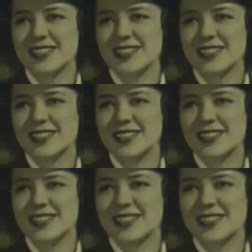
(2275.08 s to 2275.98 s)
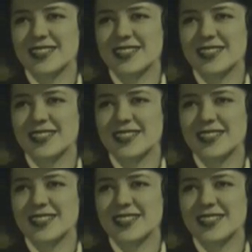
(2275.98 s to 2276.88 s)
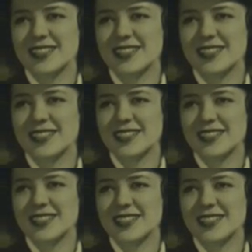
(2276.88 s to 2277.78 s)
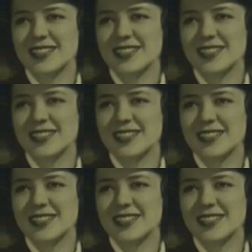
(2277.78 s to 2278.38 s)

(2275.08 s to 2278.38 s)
(not speaking)